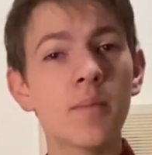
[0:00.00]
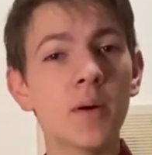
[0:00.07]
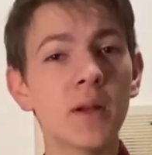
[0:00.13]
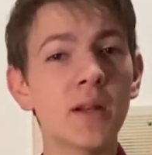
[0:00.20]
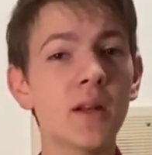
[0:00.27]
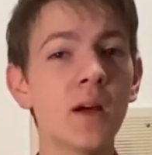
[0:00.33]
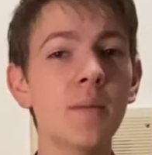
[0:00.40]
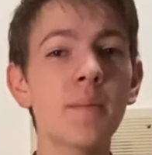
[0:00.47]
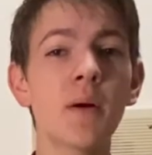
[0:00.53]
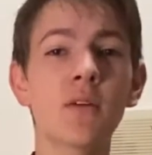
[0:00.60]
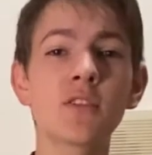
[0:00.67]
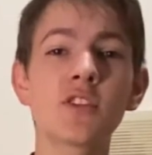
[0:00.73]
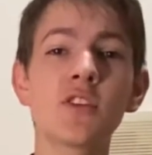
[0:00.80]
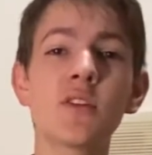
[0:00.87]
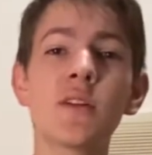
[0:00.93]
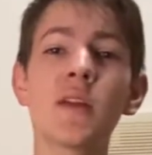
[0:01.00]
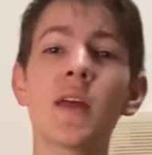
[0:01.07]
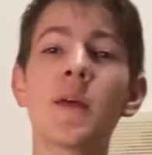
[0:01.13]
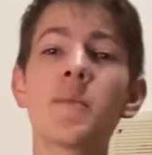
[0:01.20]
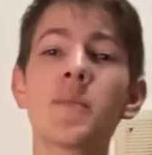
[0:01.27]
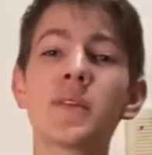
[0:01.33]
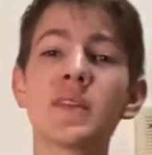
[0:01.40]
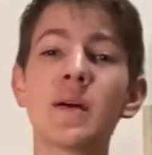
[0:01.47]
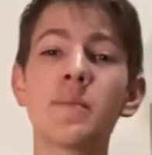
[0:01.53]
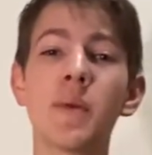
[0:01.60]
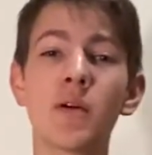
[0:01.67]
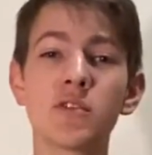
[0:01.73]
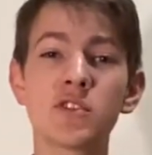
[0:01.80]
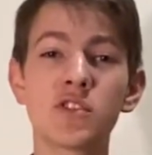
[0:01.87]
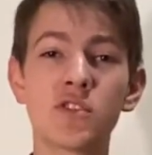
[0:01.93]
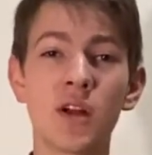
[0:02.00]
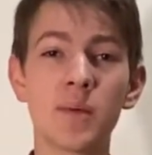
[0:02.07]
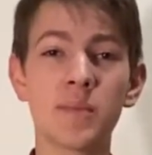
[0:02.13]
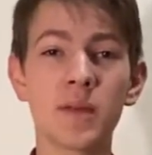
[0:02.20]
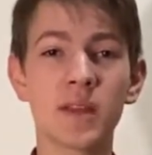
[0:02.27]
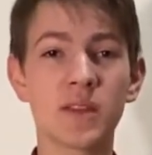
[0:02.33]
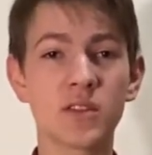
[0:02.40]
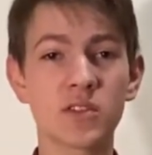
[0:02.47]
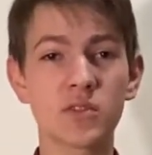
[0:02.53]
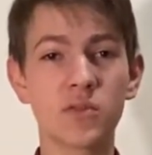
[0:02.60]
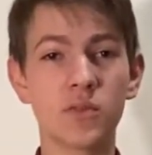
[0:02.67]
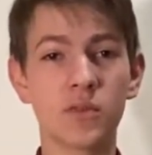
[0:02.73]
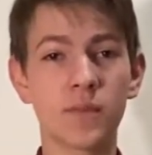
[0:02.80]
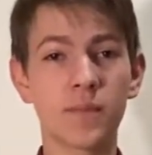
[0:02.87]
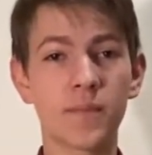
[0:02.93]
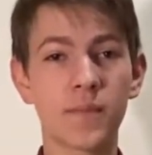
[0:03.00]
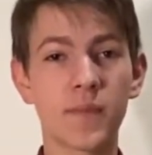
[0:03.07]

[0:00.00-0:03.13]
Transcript: put it on a poster, and put that poster up in the school.